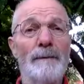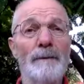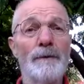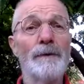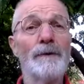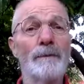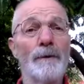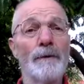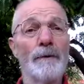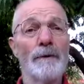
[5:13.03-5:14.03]
do some
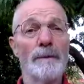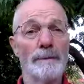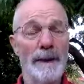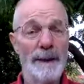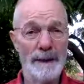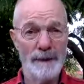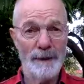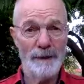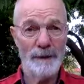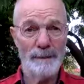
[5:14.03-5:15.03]
more paying
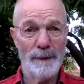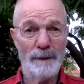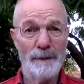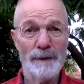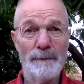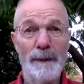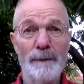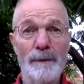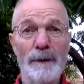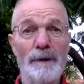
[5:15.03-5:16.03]
attention to the pelvis, and
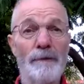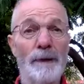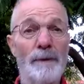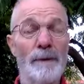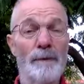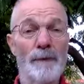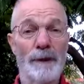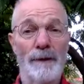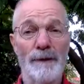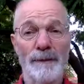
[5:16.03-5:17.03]
maybe we'll integrate it with the
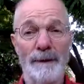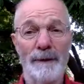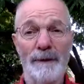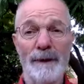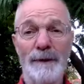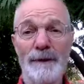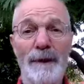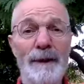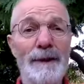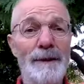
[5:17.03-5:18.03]
breath and some other things.
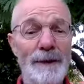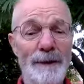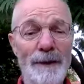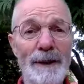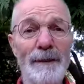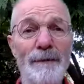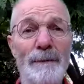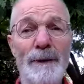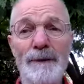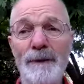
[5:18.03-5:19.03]
So thank you very
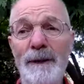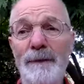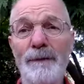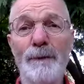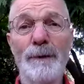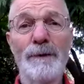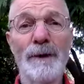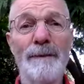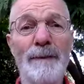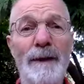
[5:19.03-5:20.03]
much. Thank you for
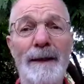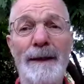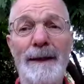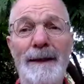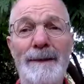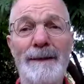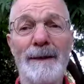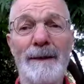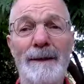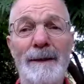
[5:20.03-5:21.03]
watching.
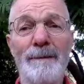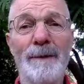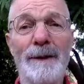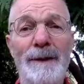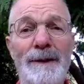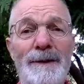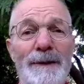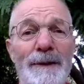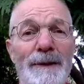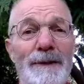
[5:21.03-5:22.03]
And please
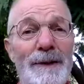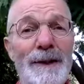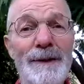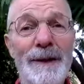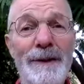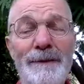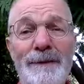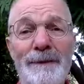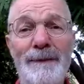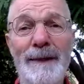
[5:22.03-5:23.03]
stay
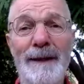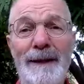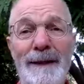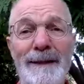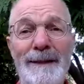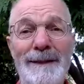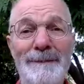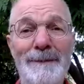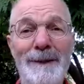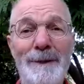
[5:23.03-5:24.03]
safe
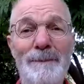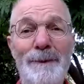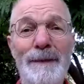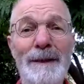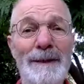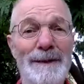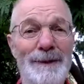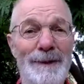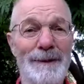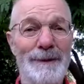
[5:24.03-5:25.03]
and keep moving, and
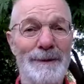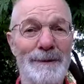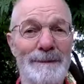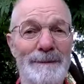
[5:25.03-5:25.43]
see you soon.